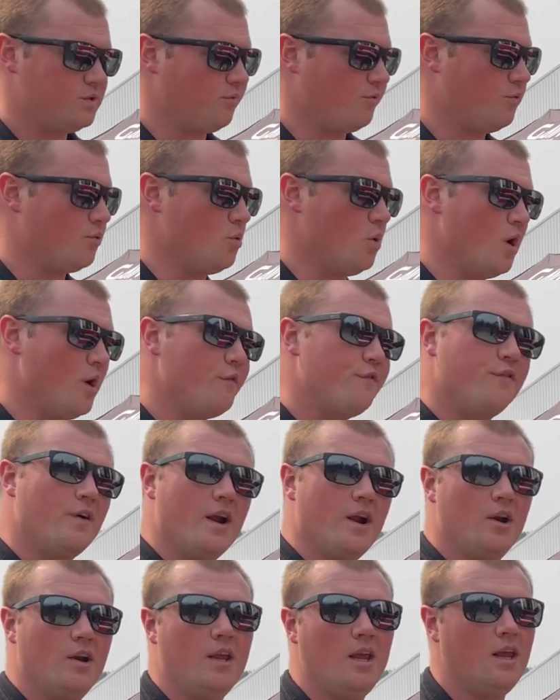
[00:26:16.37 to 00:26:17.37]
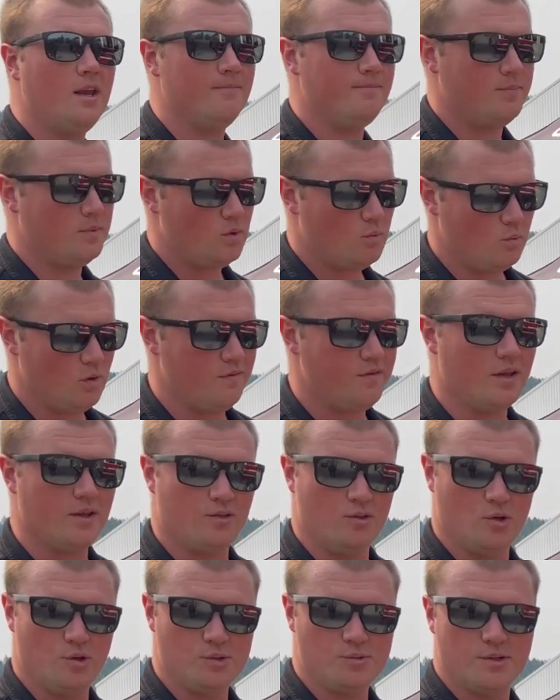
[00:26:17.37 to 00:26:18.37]
through our fire gate, we've hit
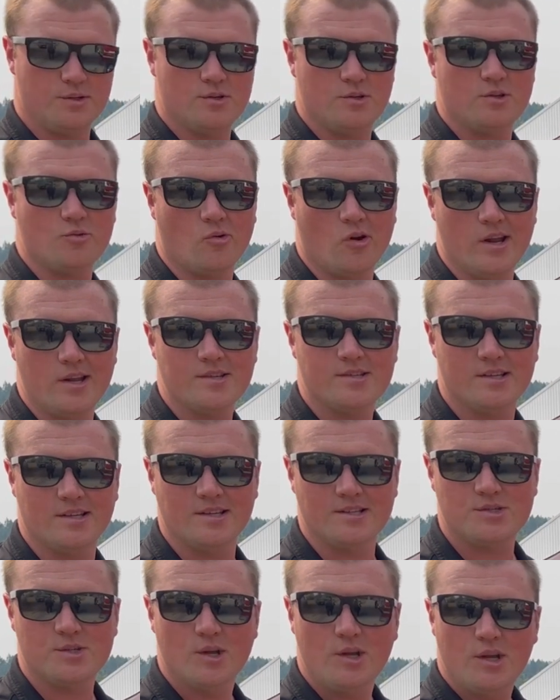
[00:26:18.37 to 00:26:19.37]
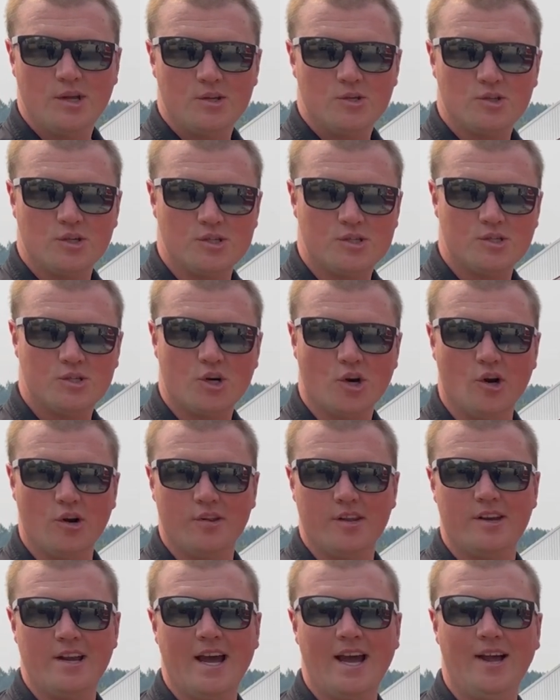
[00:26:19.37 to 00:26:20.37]
those once or twice and it's just turned
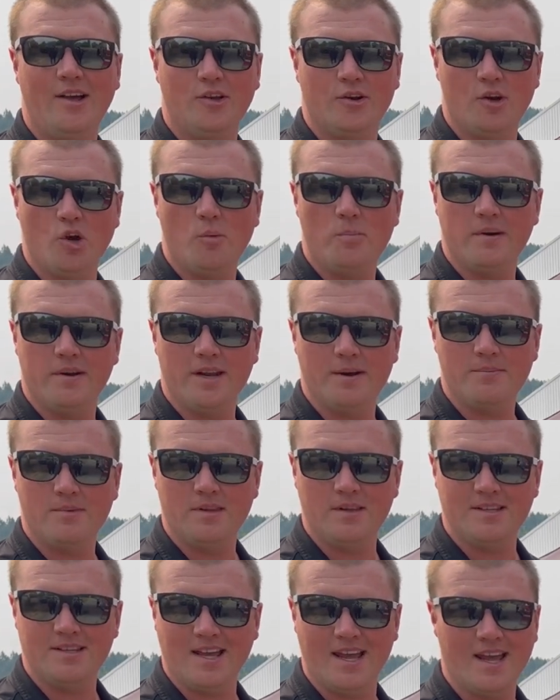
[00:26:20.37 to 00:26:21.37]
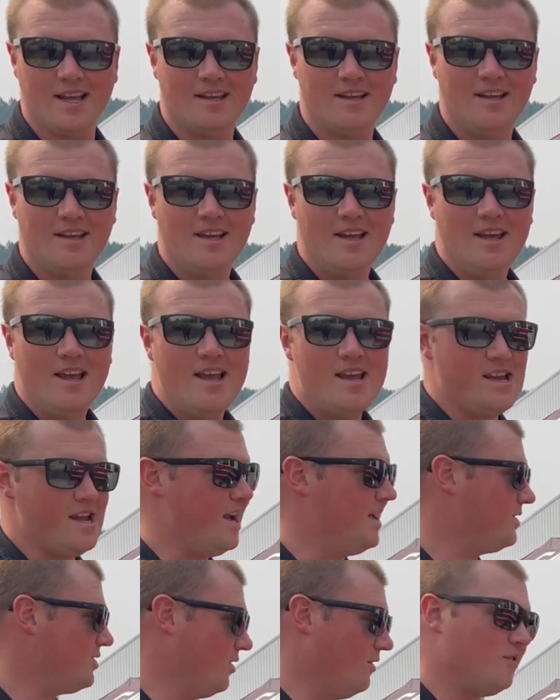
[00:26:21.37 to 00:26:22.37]
the dial and opened up the tank.
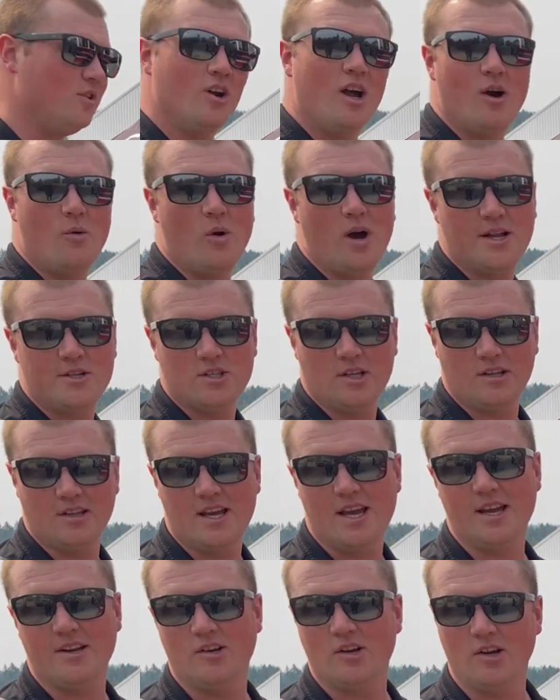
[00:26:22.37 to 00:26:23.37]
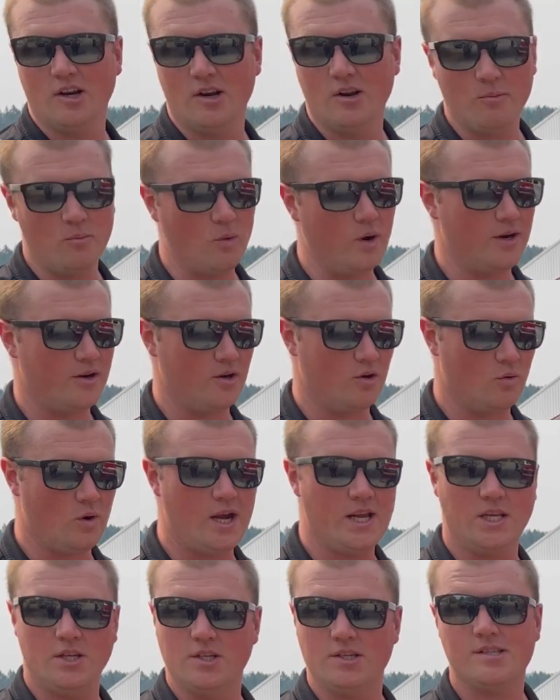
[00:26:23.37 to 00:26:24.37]
And so if you're not watching that, you're gonna wonder why
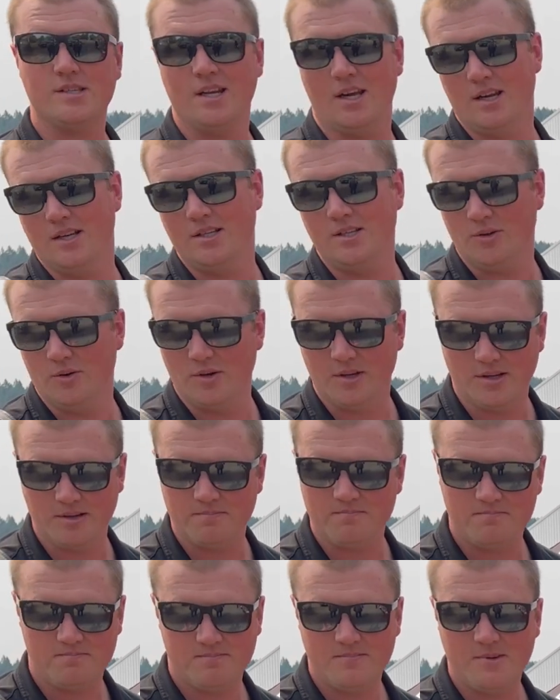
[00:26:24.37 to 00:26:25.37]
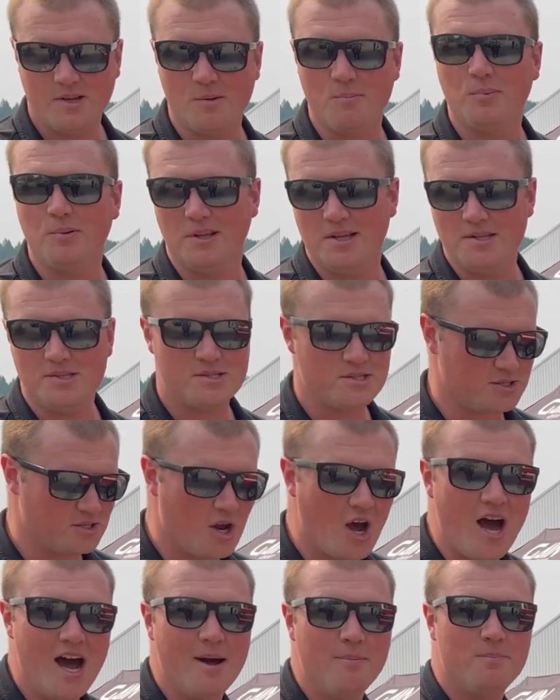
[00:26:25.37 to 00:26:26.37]
you just skidded to a complete
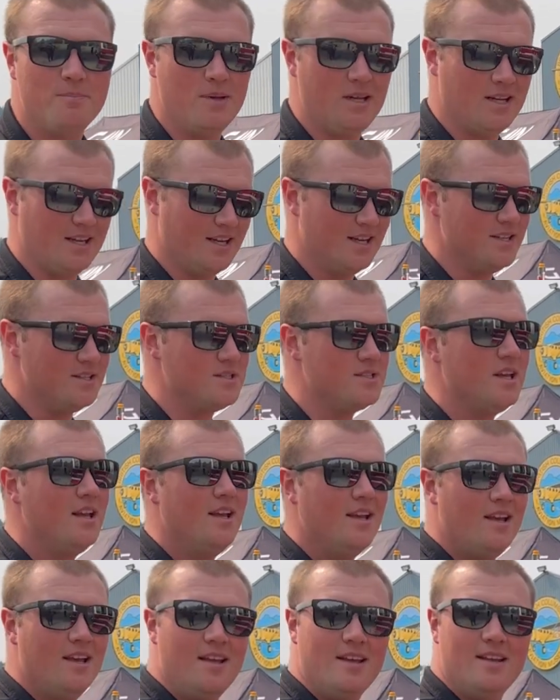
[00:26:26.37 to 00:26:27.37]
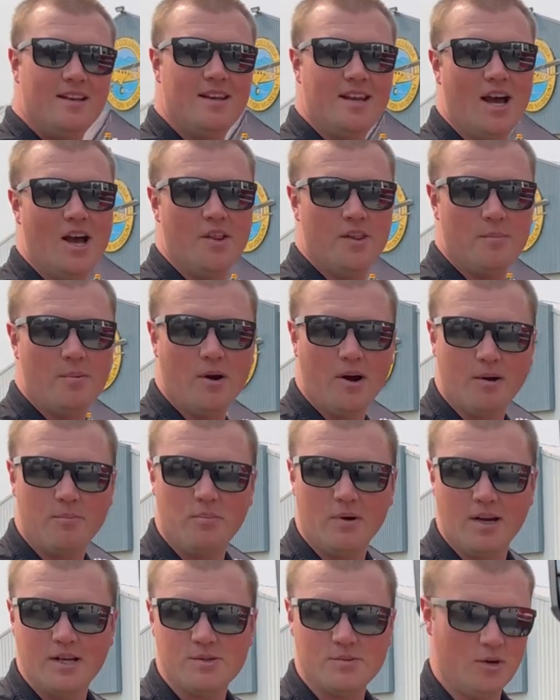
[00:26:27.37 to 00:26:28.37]
stop because now the park
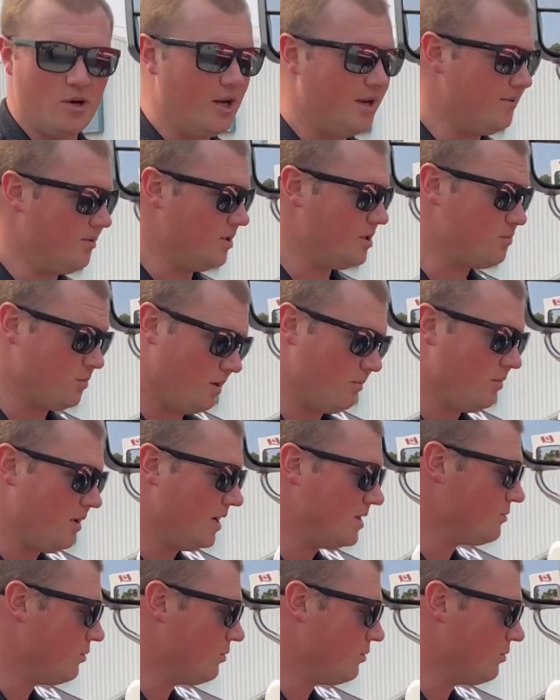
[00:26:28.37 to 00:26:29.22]
brakes went on or the spring brakes